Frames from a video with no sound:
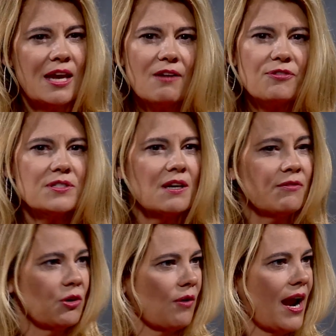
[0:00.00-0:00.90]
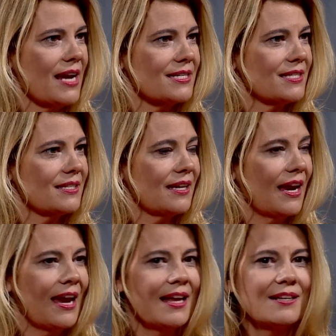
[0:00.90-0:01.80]
gift of grace.
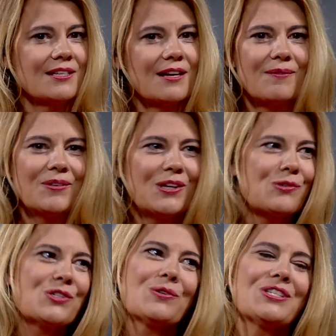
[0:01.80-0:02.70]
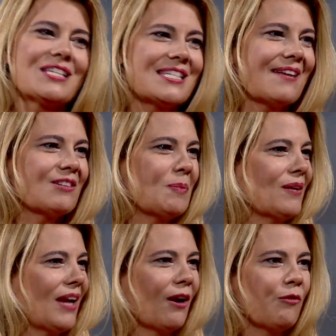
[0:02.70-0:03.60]
And, you know, so it's just have to
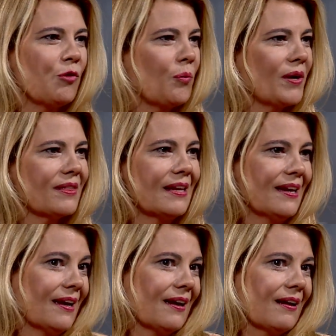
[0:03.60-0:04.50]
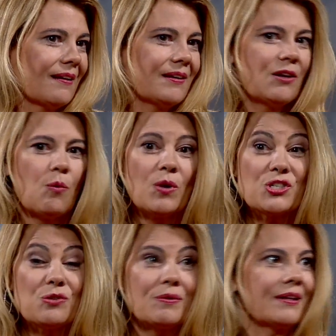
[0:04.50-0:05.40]
be careful with, you know,
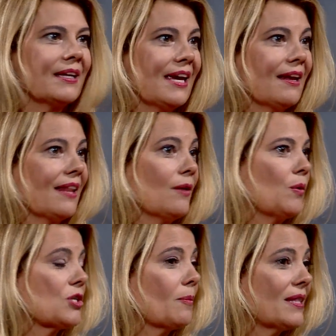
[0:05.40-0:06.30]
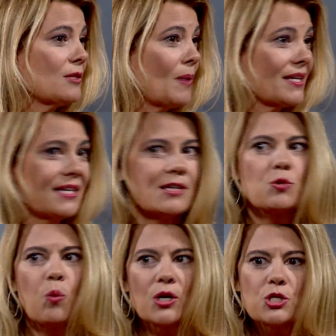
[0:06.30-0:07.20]
what you, again, I think we were talking about this
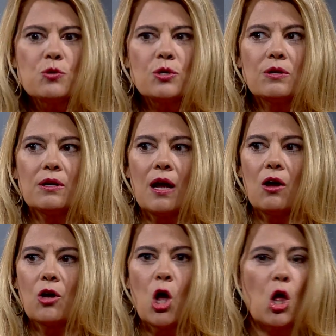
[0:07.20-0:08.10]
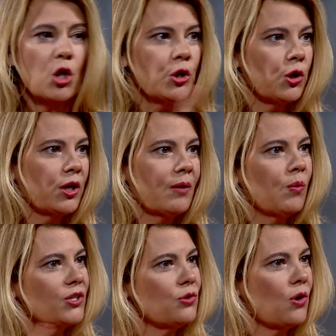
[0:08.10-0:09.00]
backstage, what you call good and
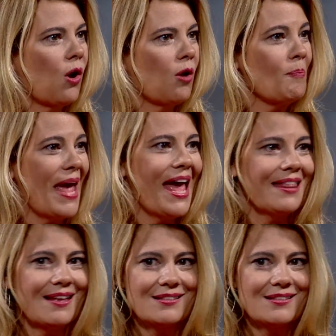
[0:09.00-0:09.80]
what you call bad.